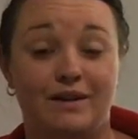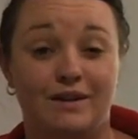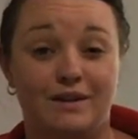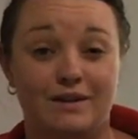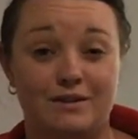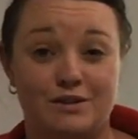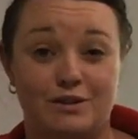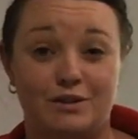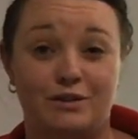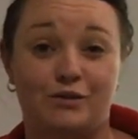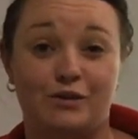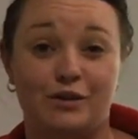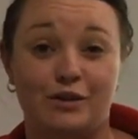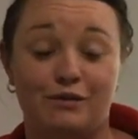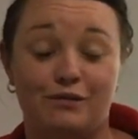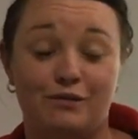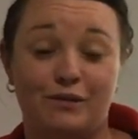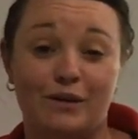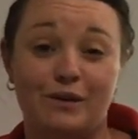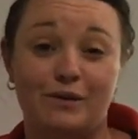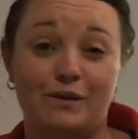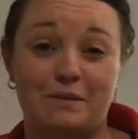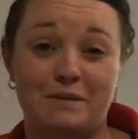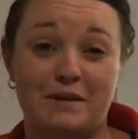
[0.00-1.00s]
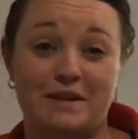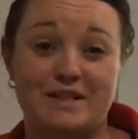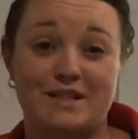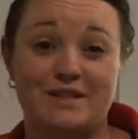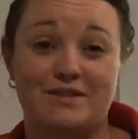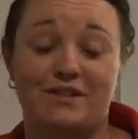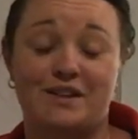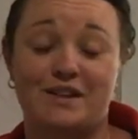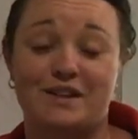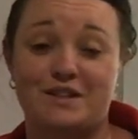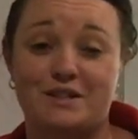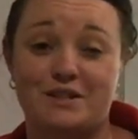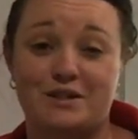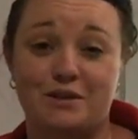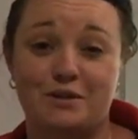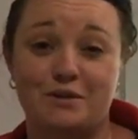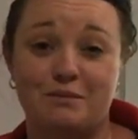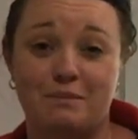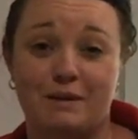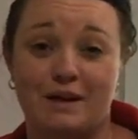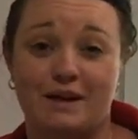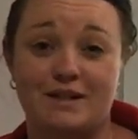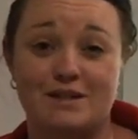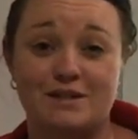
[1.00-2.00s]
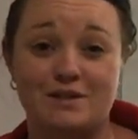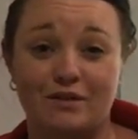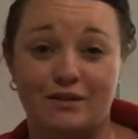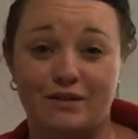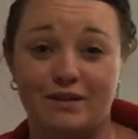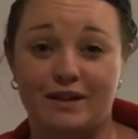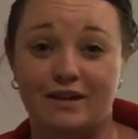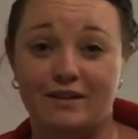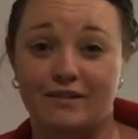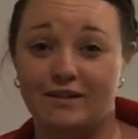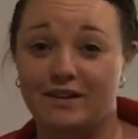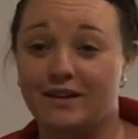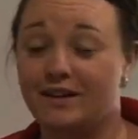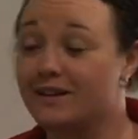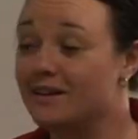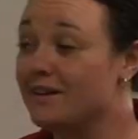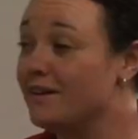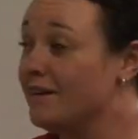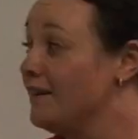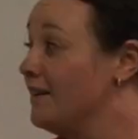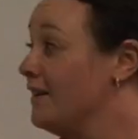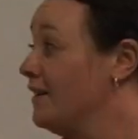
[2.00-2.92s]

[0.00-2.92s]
So you've got a follow-up activity to do based on area.